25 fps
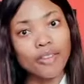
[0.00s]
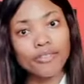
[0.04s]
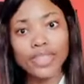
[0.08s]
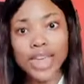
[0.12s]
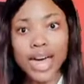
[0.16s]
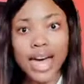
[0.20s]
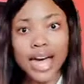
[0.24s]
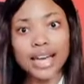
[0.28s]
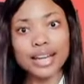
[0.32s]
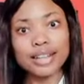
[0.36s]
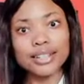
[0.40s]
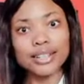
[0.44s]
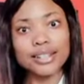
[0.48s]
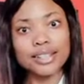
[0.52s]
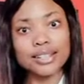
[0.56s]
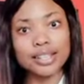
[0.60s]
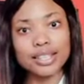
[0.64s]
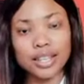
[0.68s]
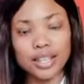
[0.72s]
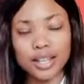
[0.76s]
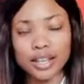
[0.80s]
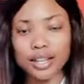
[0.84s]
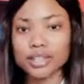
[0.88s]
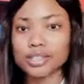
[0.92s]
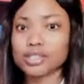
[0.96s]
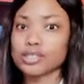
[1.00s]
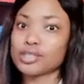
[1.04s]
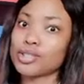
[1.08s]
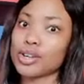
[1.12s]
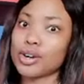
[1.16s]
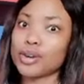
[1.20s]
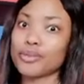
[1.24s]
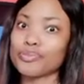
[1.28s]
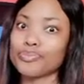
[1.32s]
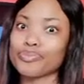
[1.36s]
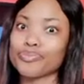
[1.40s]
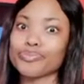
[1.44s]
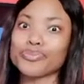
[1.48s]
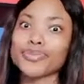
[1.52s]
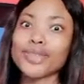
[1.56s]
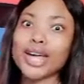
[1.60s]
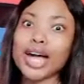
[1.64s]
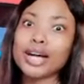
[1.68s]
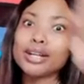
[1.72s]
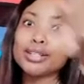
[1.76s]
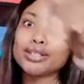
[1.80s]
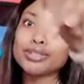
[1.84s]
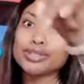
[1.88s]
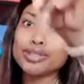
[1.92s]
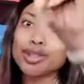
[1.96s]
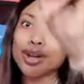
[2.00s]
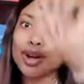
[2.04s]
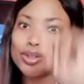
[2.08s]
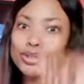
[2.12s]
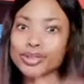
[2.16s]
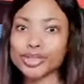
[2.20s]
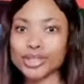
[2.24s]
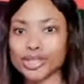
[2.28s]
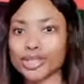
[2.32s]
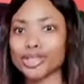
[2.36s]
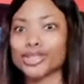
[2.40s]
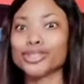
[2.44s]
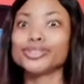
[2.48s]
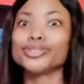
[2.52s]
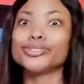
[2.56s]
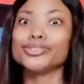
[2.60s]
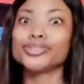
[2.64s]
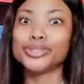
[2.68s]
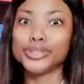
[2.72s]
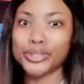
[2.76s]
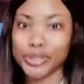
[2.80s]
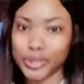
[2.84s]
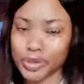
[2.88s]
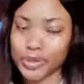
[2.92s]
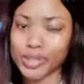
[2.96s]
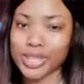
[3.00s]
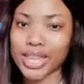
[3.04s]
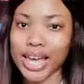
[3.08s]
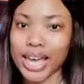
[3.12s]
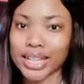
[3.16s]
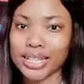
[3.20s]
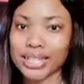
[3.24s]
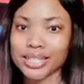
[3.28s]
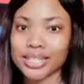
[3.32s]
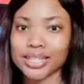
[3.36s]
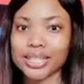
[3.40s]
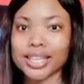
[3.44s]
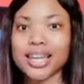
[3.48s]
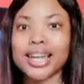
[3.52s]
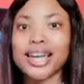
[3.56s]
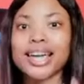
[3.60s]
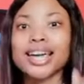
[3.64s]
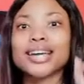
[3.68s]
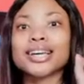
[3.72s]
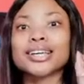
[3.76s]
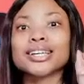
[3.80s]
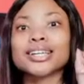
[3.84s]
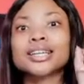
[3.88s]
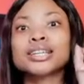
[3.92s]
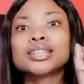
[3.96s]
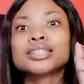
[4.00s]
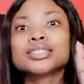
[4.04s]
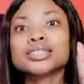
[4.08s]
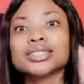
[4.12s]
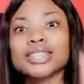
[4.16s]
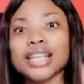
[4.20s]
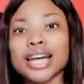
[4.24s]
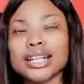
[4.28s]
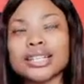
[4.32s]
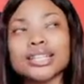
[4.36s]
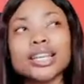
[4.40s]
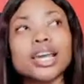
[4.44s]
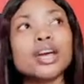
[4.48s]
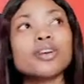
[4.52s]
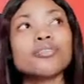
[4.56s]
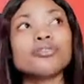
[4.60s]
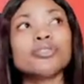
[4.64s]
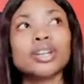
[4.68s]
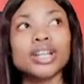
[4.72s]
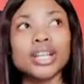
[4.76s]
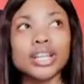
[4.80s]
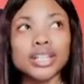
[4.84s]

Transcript: of that. So don't do that. Start a